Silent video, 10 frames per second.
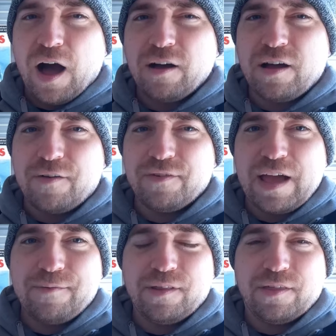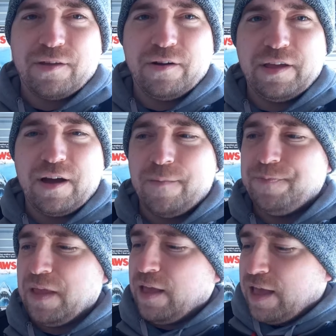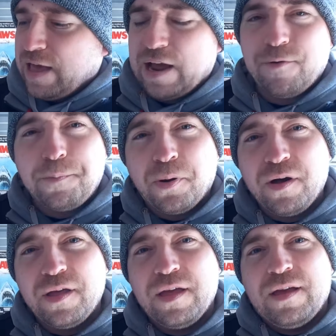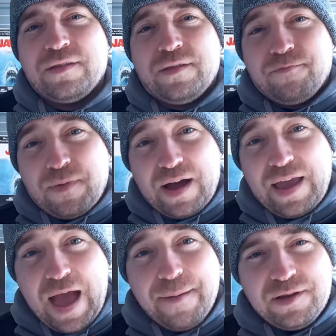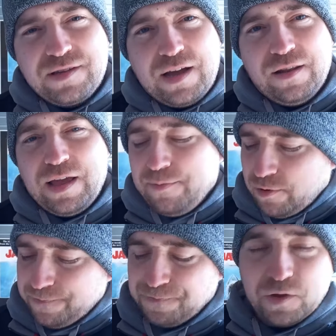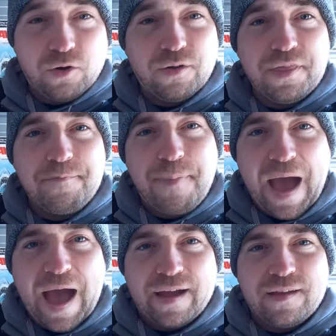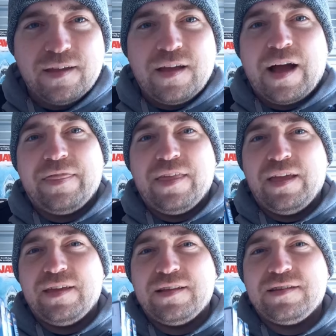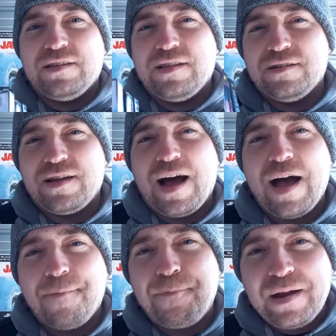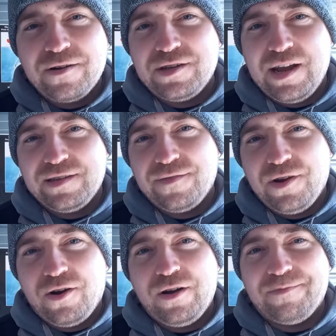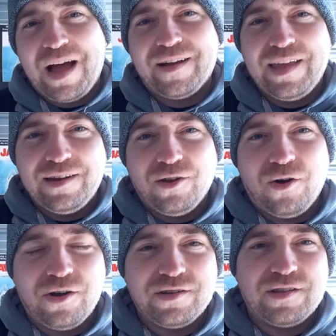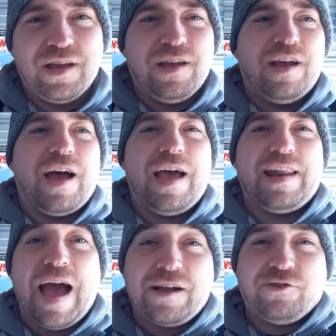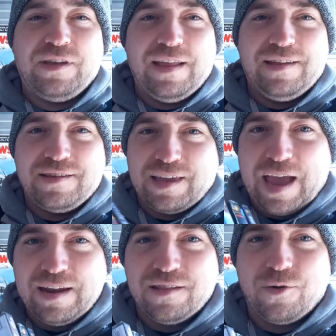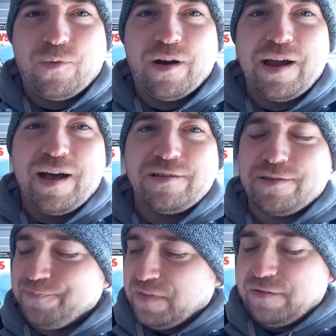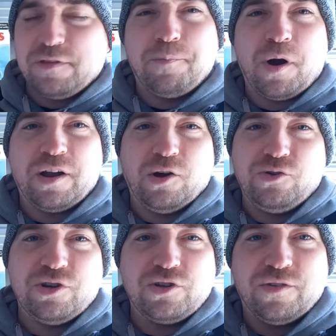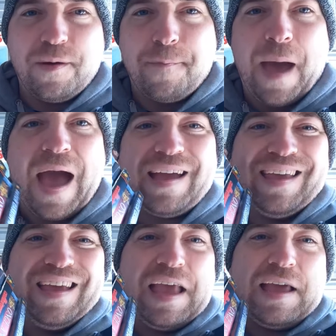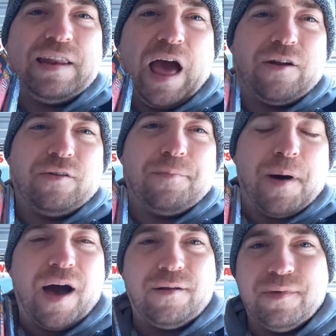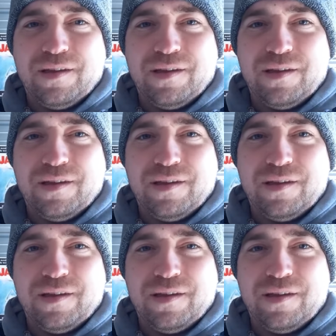I'll cover that with a 30 up, and I will put my Amazon label on the back. I think there's a better chance of your item not getting lost and actually getting scanned at the warehouse if the barcode just on the back and not on the bottom.